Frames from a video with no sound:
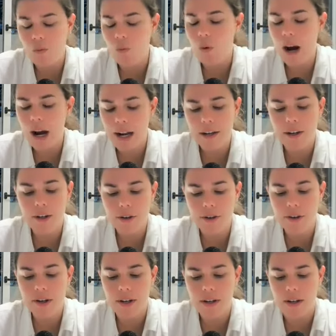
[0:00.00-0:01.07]
Why do
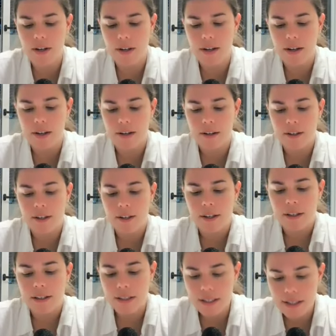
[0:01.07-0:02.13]
good?
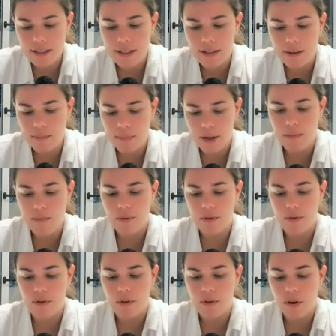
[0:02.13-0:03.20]
Decent
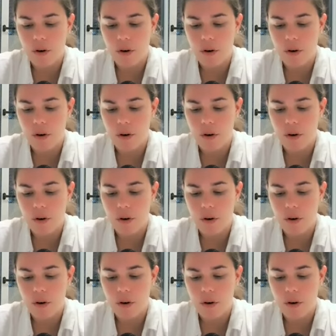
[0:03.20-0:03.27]
people